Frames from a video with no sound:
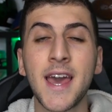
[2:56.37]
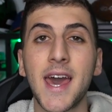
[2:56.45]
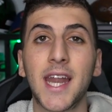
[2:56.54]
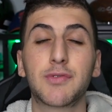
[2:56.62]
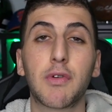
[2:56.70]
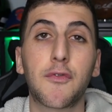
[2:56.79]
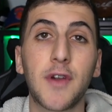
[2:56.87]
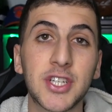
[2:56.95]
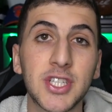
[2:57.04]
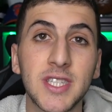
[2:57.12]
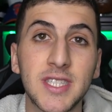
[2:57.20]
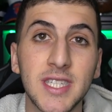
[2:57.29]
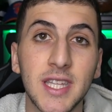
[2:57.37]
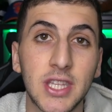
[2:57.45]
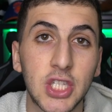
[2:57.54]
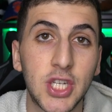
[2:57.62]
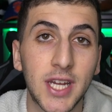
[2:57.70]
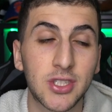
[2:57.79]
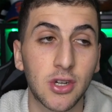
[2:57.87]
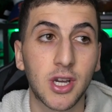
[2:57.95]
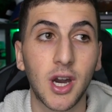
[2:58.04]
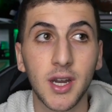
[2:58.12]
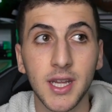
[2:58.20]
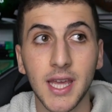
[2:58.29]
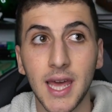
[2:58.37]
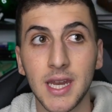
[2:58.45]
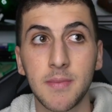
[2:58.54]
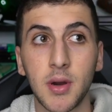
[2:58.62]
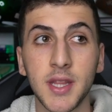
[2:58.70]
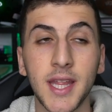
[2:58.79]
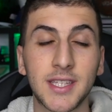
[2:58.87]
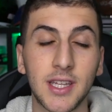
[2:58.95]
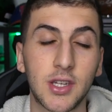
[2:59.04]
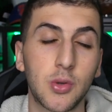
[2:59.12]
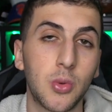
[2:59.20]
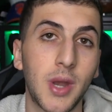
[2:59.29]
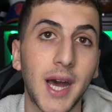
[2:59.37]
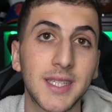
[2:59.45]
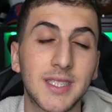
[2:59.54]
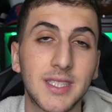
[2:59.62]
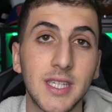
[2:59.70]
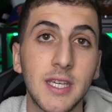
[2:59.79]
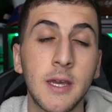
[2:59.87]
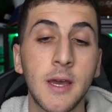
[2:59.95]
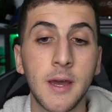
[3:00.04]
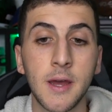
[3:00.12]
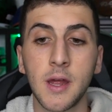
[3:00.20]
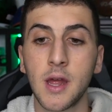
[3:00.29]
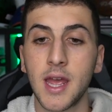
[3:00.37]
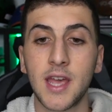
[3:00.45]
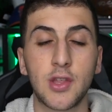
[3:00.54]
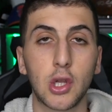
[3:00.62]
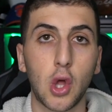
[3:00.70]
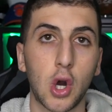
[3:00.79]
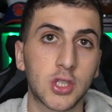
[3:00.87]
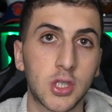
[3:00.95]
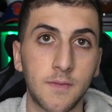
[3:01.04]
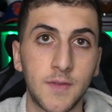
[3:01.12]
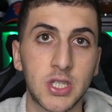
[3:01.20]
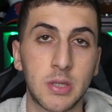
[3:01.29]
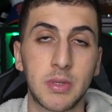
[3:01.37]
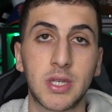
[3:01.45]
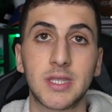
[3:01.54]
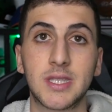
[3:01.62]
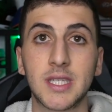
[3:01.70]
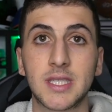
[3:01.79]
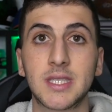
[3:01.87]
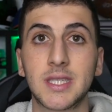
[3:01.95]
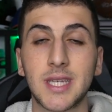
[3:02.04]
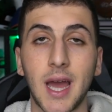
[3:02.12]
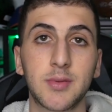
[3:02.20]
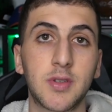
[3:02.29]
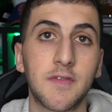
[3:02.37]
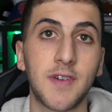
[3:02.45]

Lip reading: and it's refreshing to see that the Jets are cutting anybody that they do not see in their long-term vision, because this is the time to